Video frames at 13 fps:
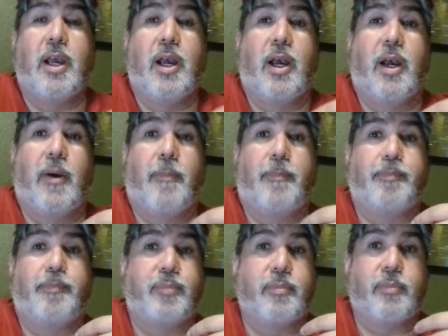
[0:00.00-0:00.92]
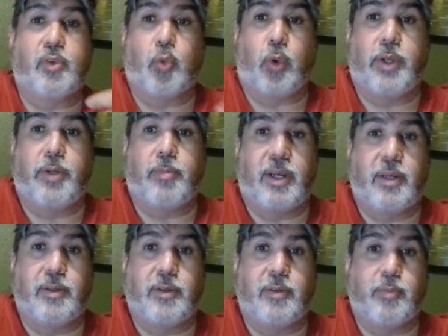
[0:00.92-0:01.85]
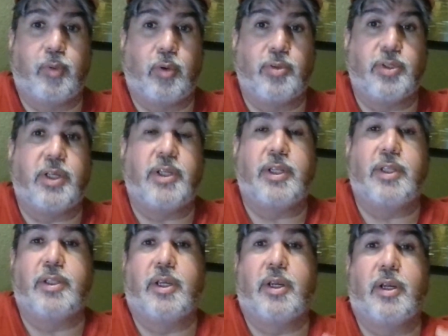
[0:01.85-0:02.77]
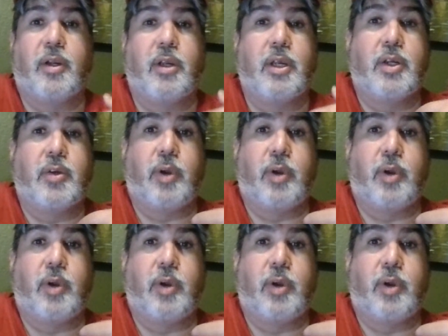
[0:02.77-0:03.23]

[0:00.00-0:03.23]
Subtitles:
Great amount of protein in there,